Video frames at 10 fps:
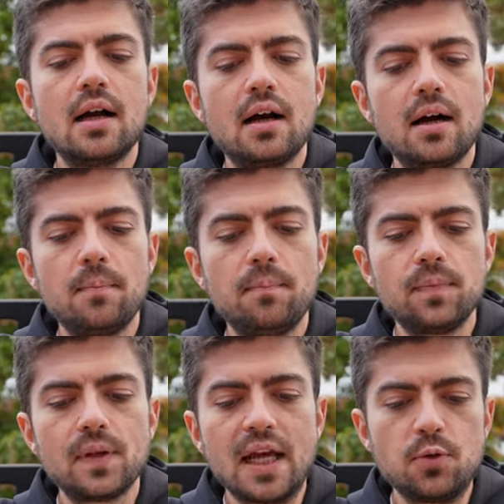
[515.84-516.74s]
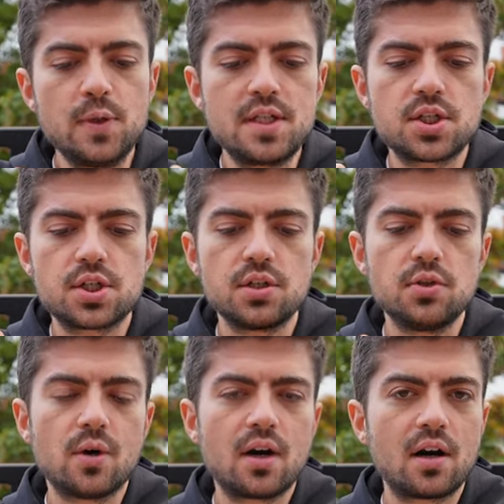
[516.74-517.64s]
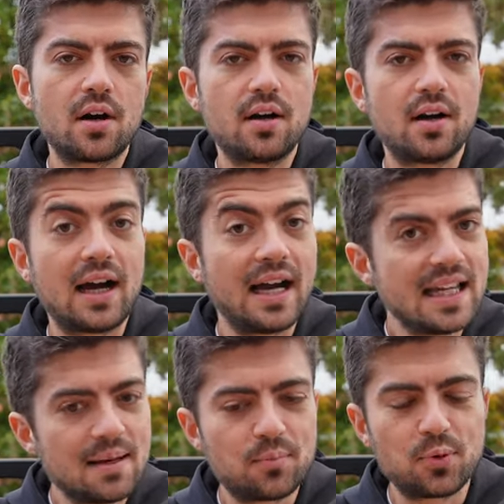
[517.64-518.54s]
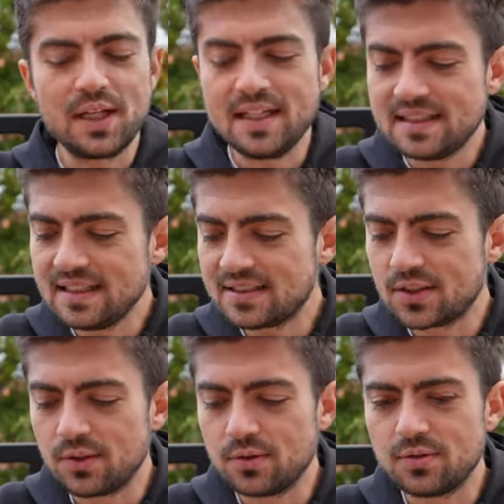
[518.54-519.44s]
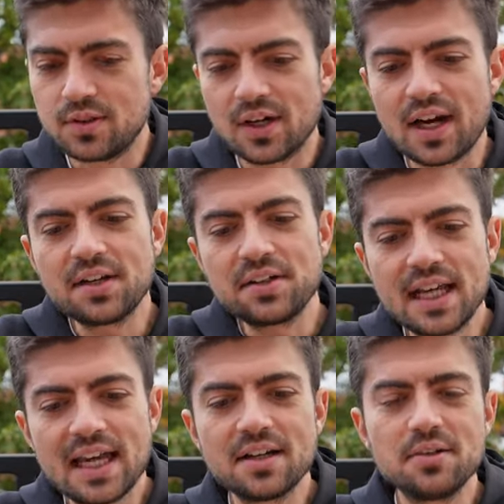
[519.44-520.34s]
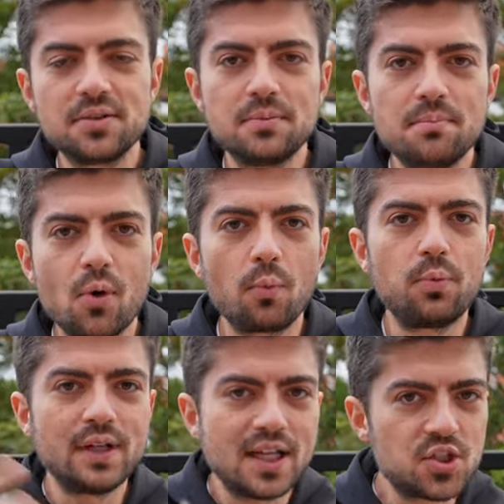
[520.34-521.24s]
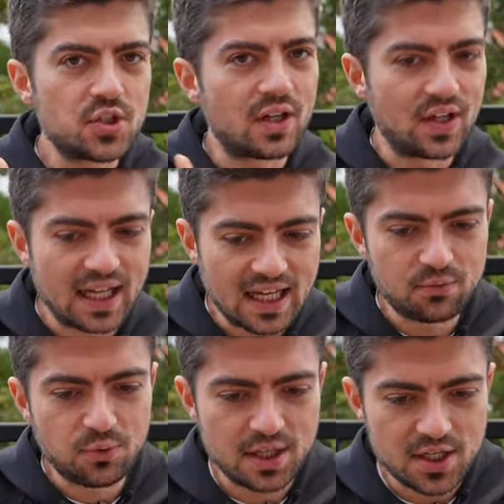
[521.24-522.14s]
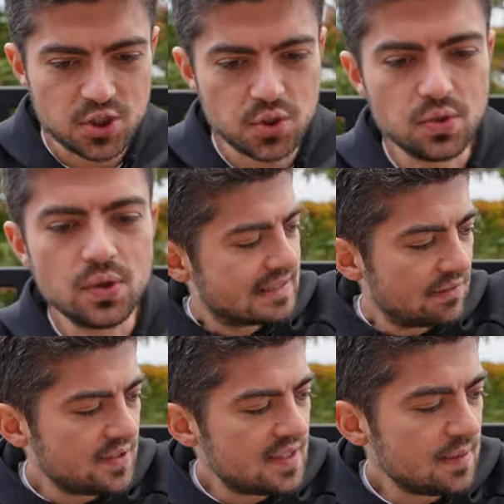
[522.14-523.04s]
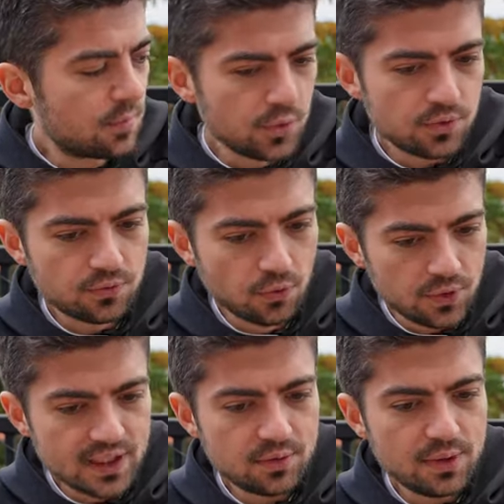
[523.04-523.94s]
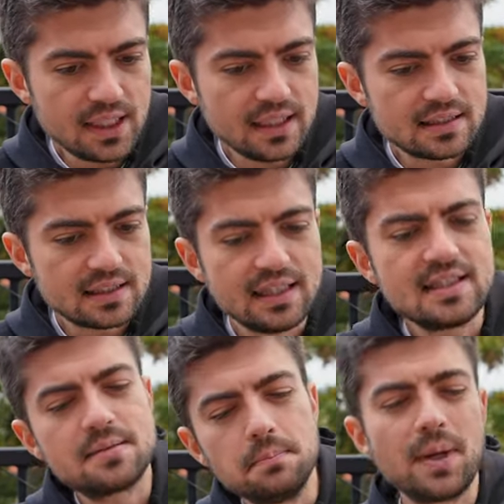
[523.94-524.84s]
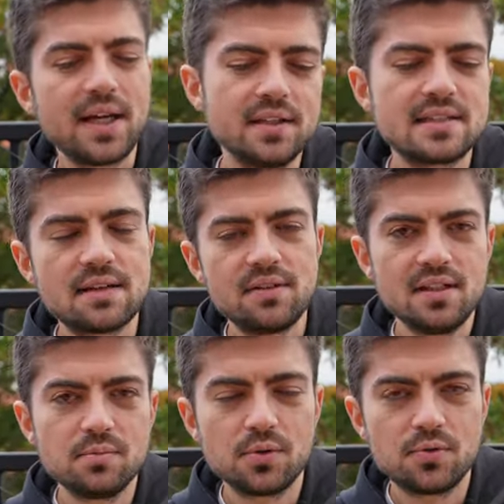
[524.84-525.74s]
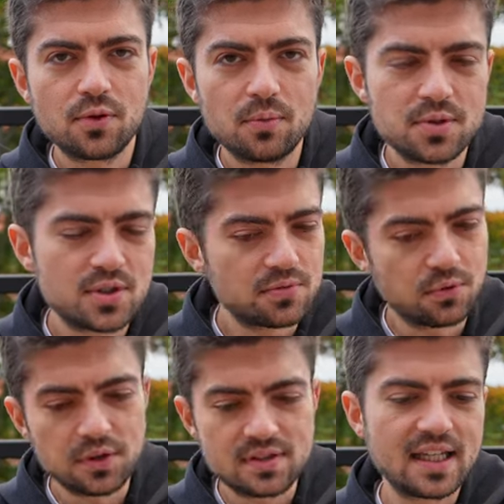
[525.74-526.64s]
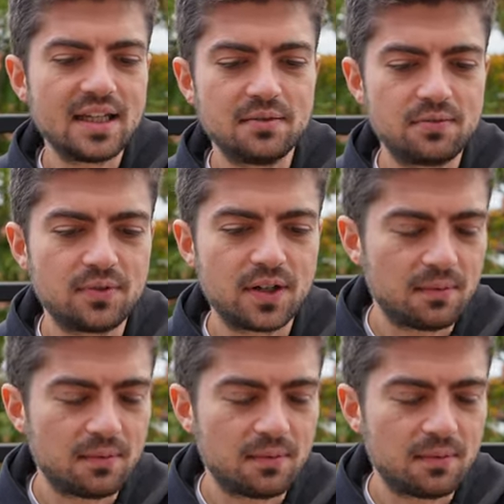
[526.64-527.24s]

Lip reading: at which you are, I am pronating. So the higher the angle, the more pronation I have with a shoe. 17.4 degrees, and it's minus 17.4, but just for the sake of